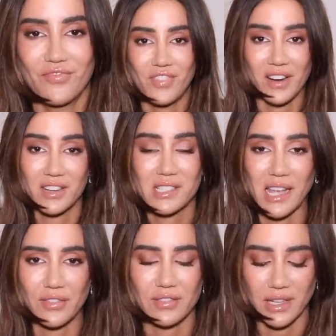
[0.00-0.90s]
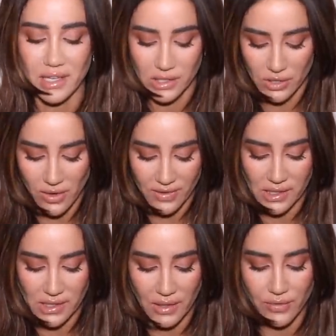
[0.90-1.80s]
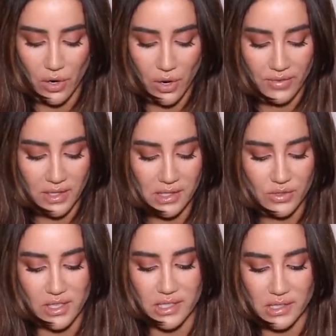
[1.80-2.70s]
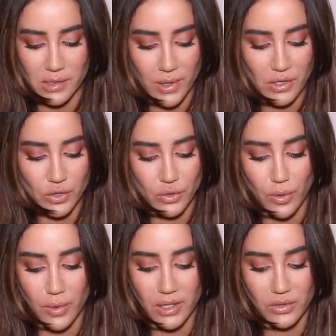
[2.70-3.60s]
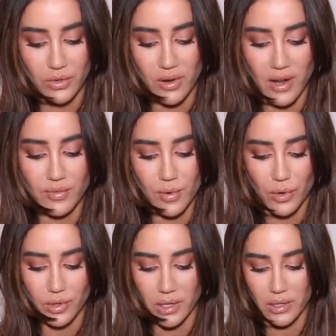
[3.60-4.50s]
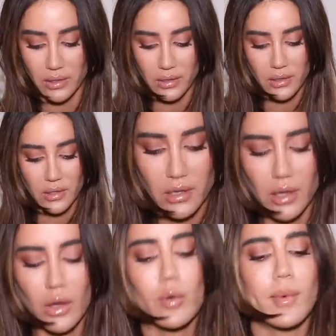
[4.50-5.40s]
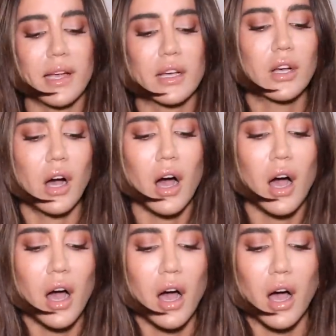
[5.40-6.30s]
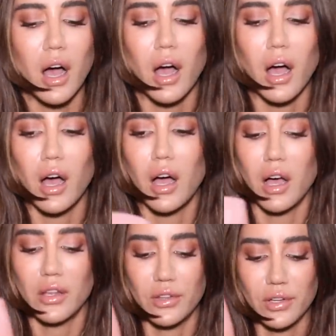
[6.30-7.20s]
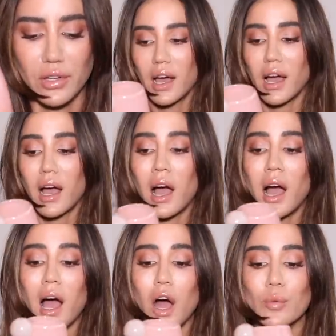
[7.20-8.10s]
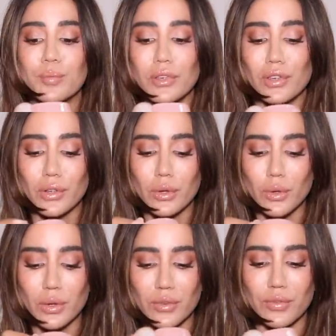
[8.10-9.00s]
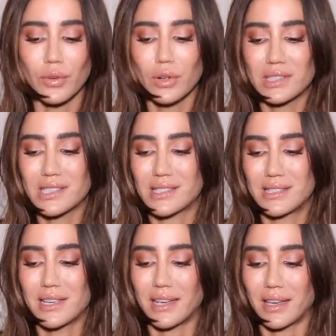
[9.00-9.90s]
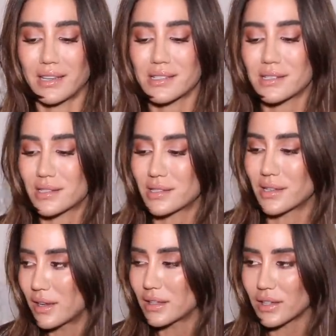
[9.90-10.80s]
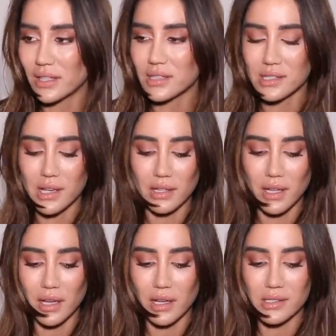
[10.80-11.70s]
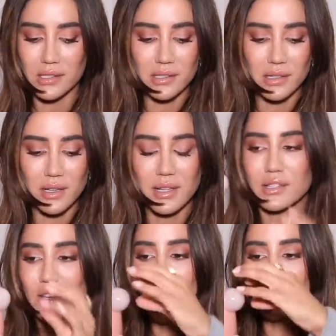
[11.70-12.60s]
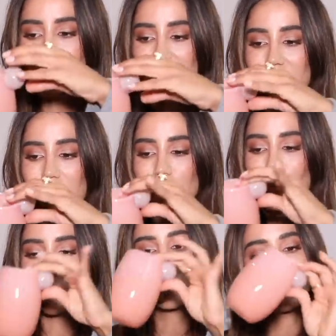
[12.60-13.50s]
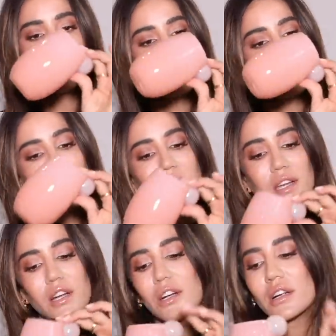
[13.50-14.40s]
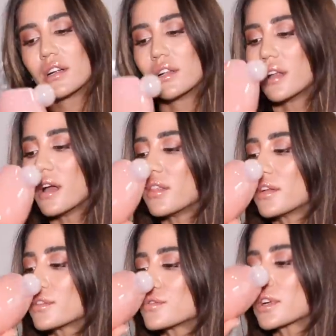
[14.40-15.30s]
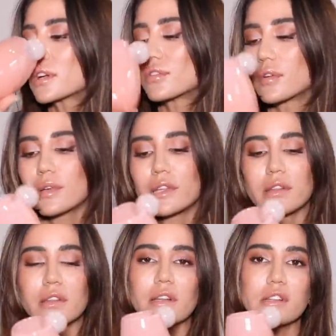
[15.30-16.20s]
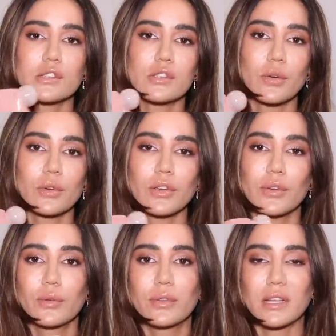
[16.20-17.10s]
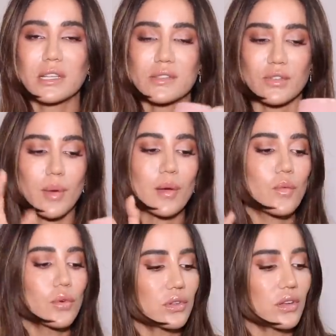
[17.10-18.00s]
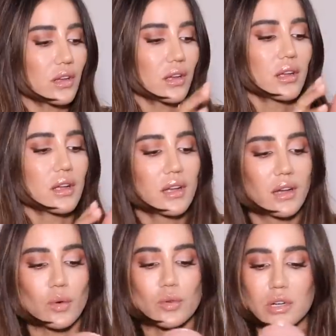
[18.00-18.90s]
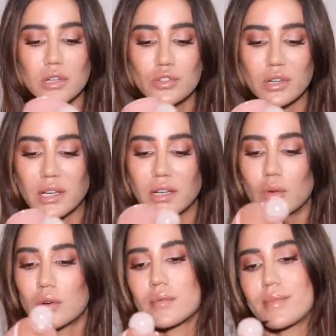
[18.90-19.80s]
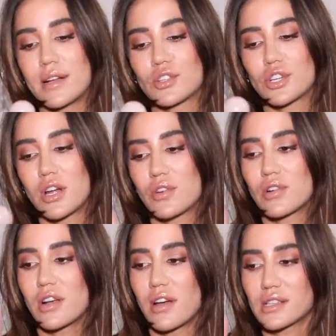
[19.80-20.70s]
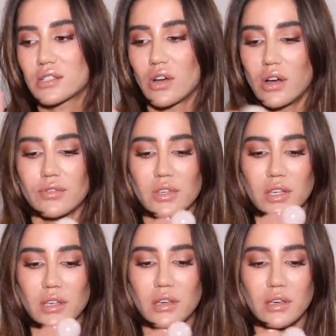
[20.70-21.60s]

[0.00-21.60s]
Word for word: very safely, so obviously for obvious reasons, because you don't want it to arrive broken. Oh my god! How beautiful is this? Look at this glass. So it has this little bubble thingy here. Then you drink from it, and then it's so cute, and it's for my water or a drink or a matcha or a nice coffee.